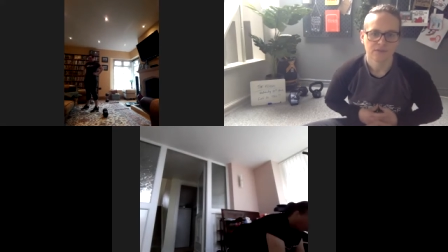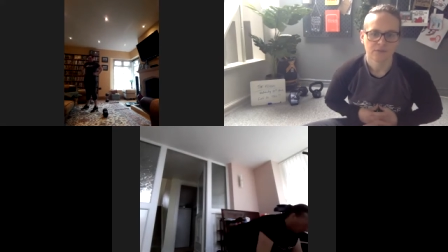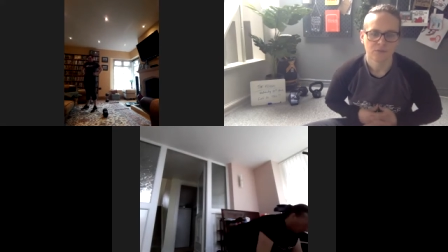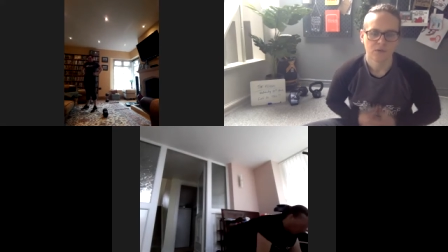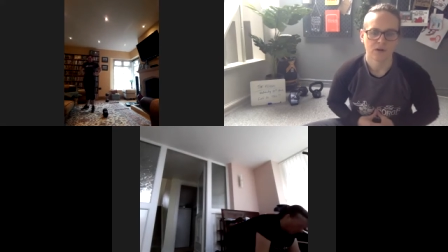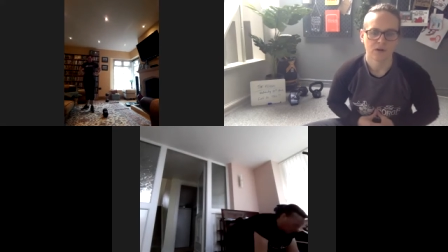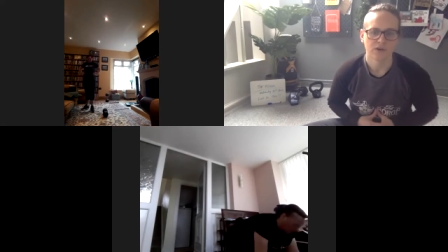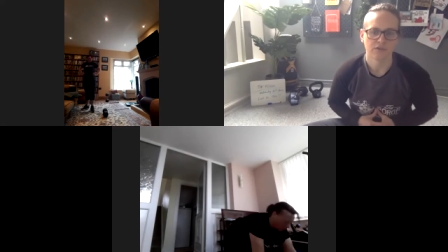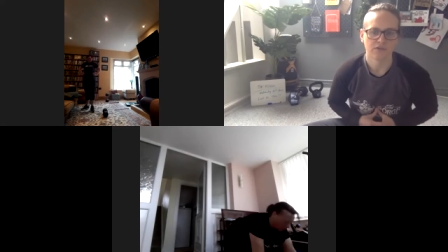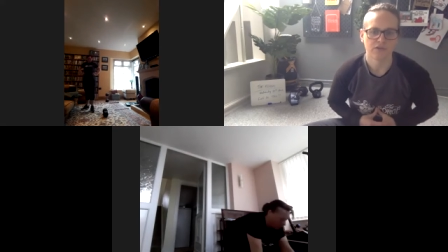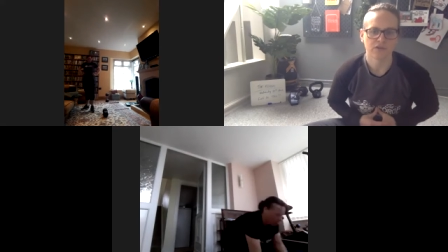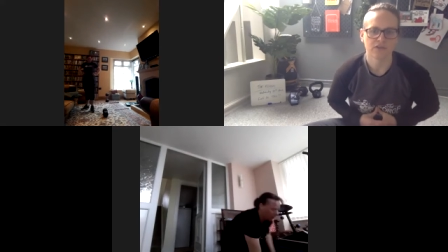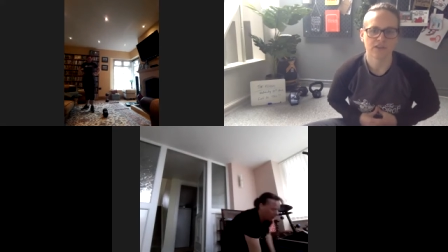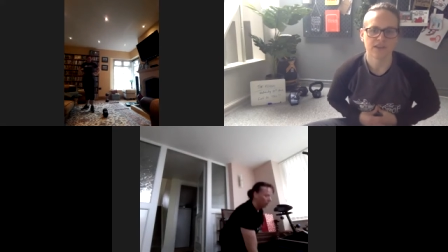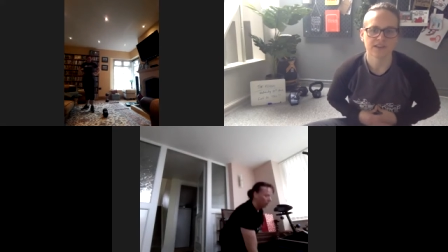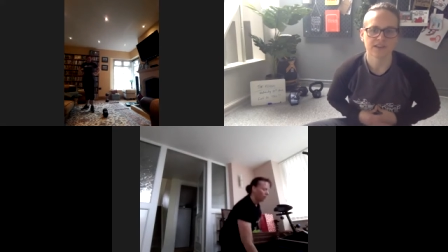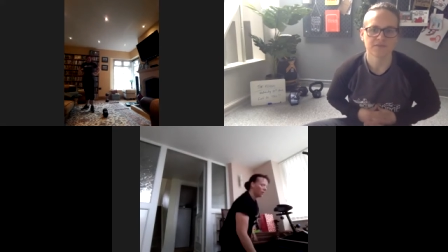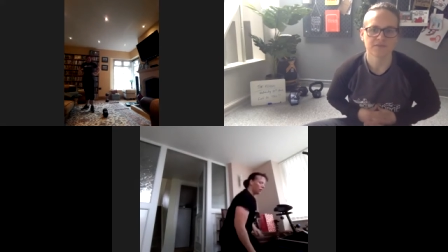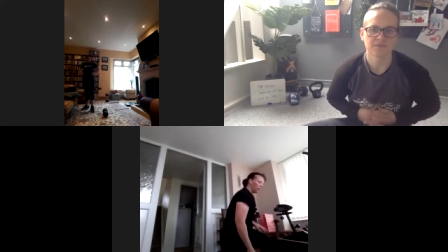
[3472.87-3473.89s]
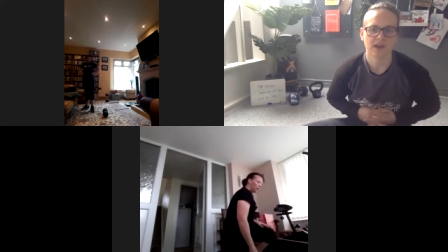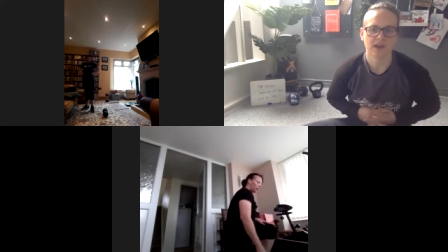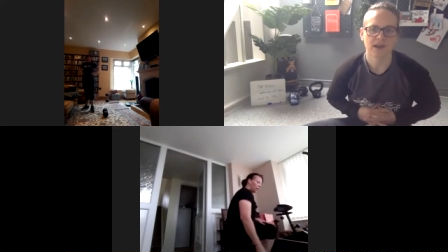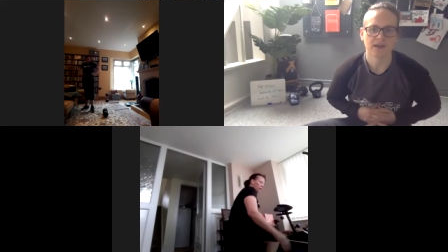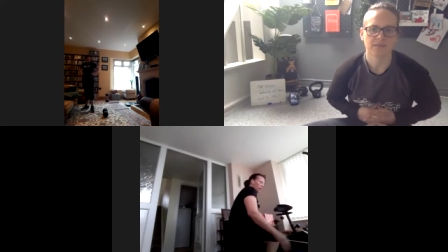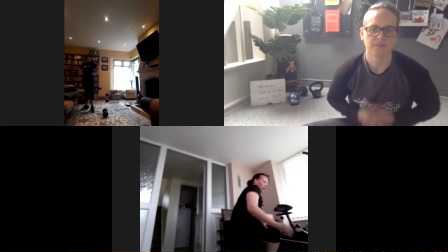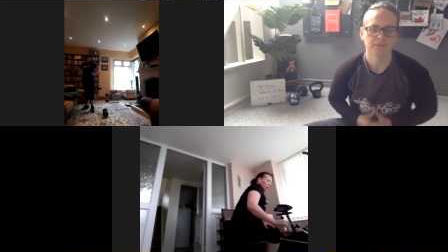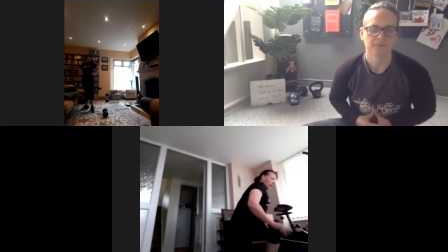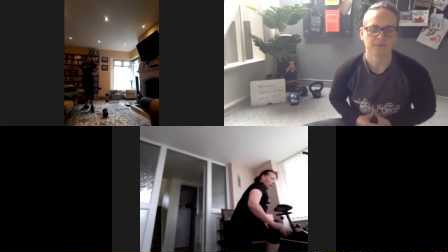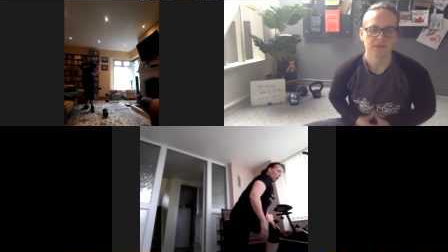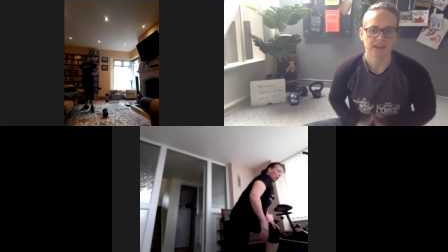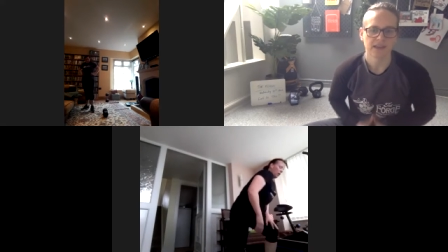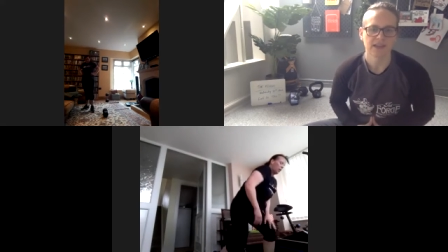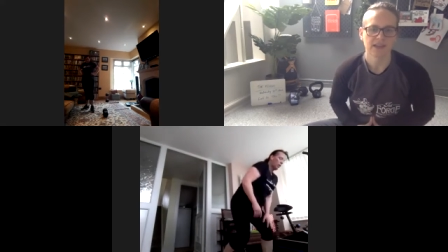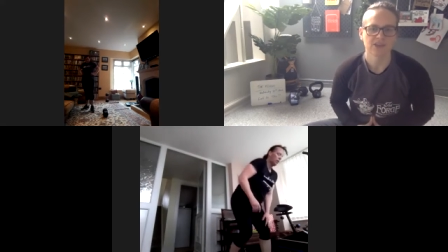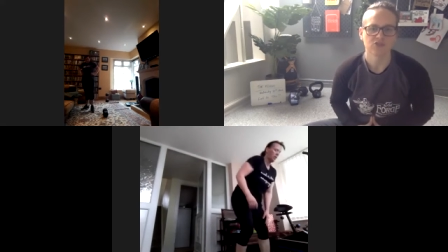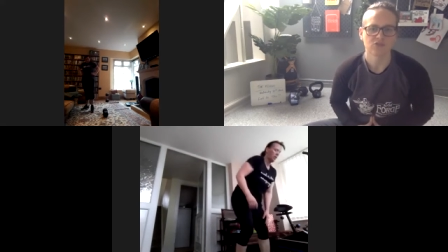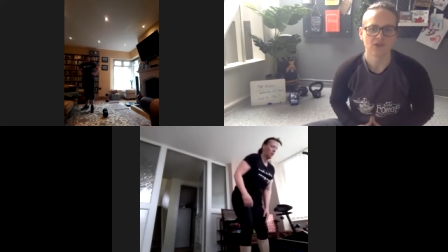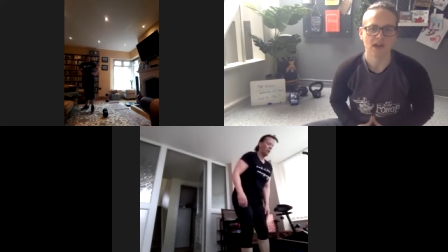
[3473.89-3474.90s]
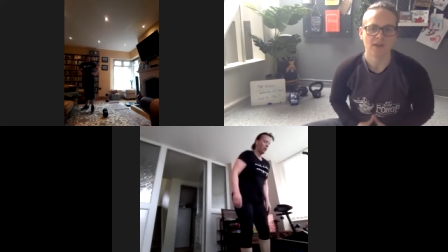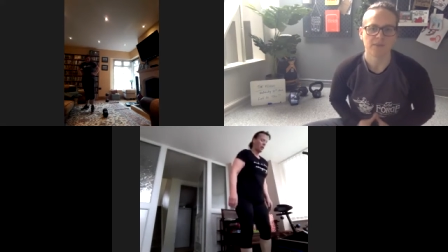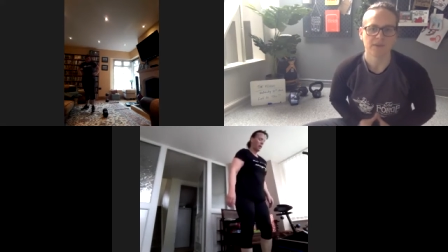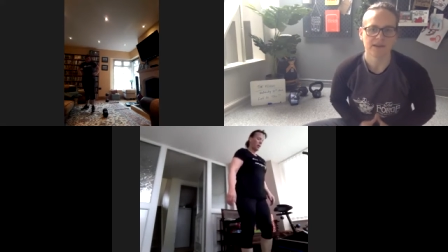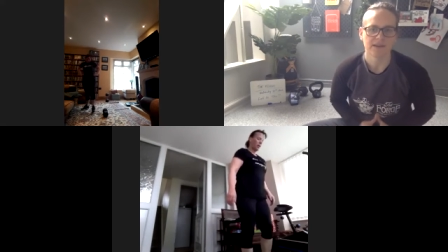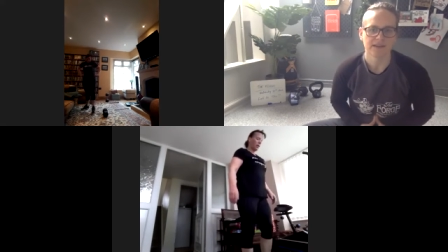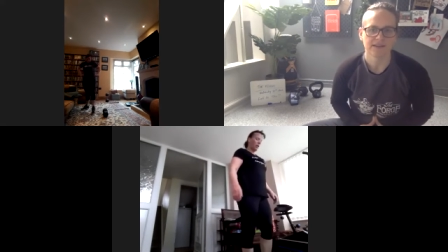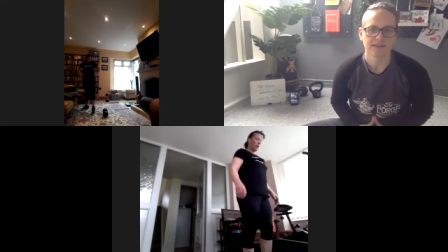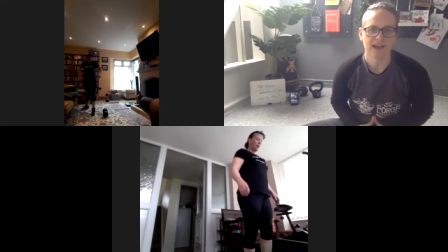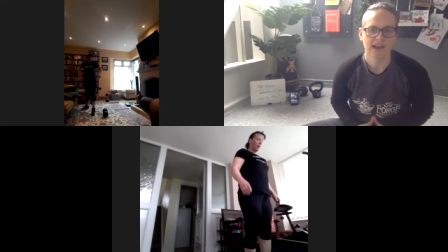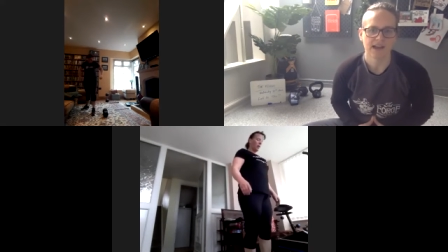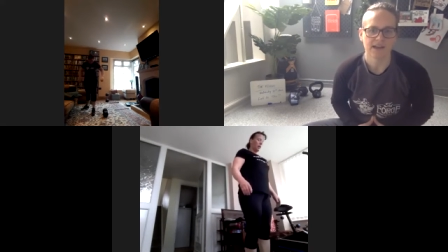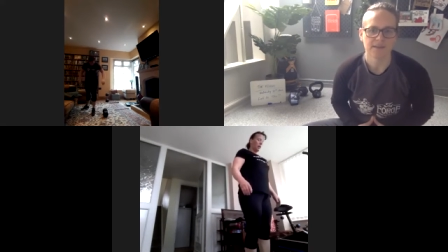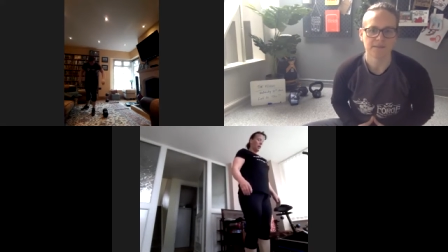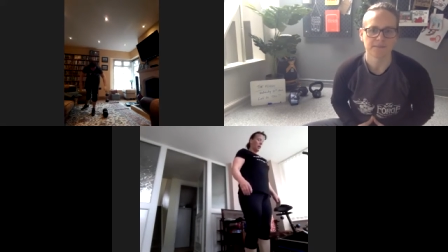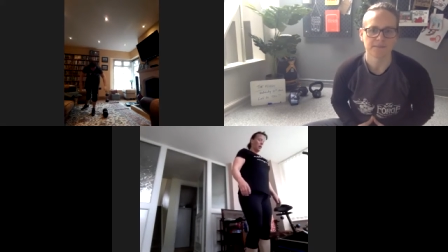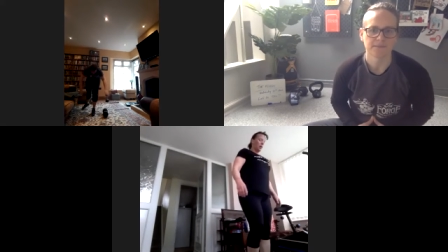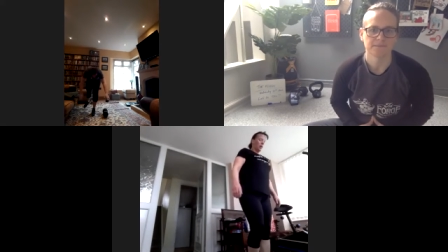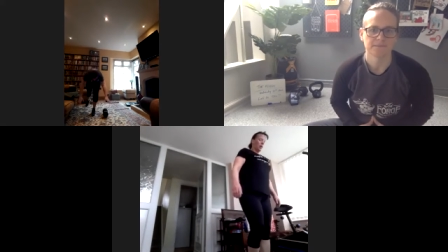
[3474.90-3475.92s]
Work through this rep. Each rep at a time.